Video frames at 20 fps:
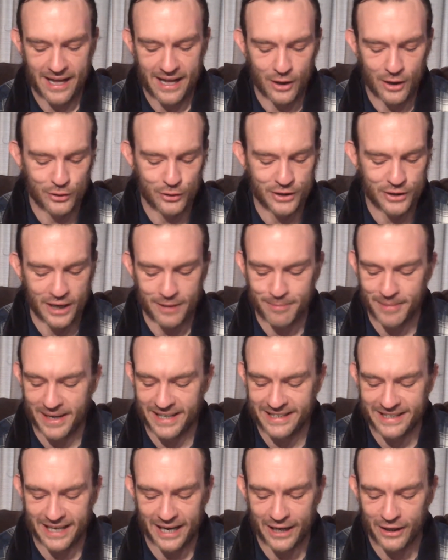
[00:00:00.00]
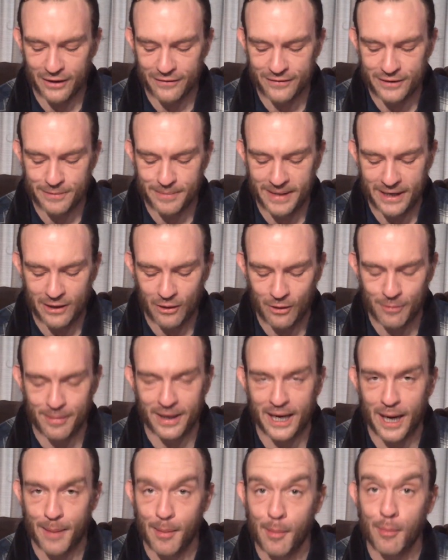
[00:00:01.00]
I'll shed my title of speaker and
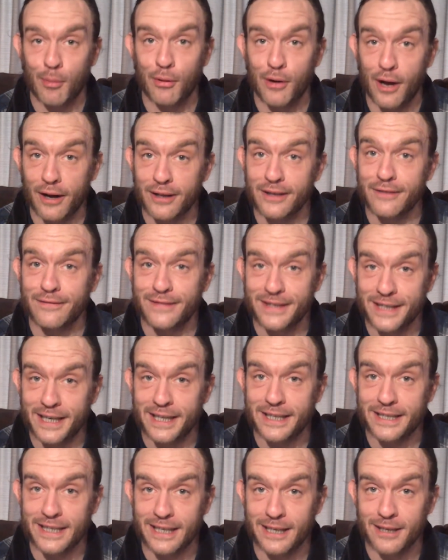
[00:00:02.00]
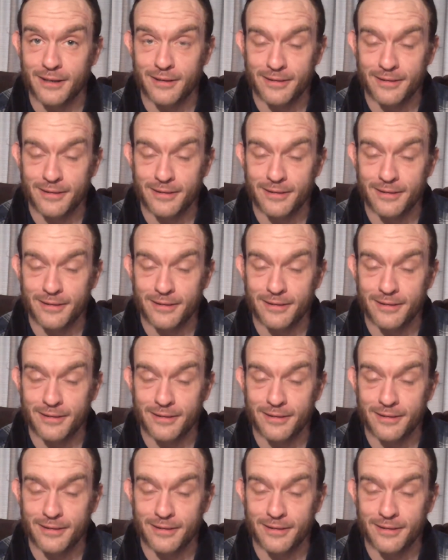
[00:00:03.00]
become a productive citizen.